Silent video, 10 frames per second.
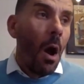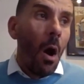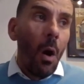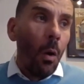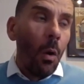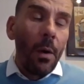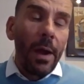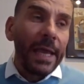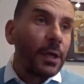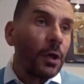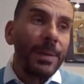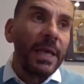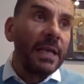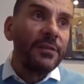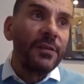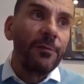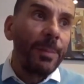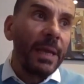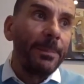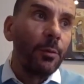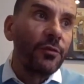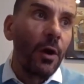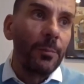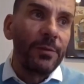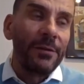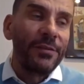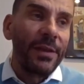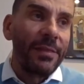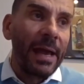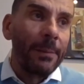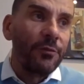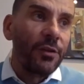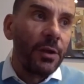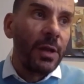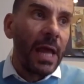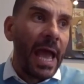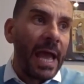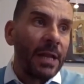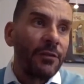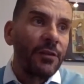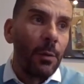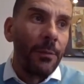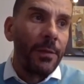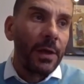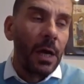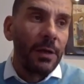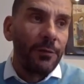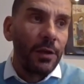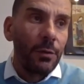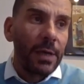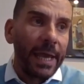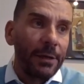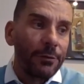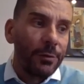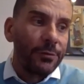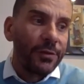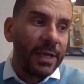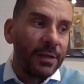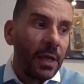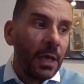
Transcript: Or it could be easier for people to hop down to Southampton and go on the kind of UK cruises.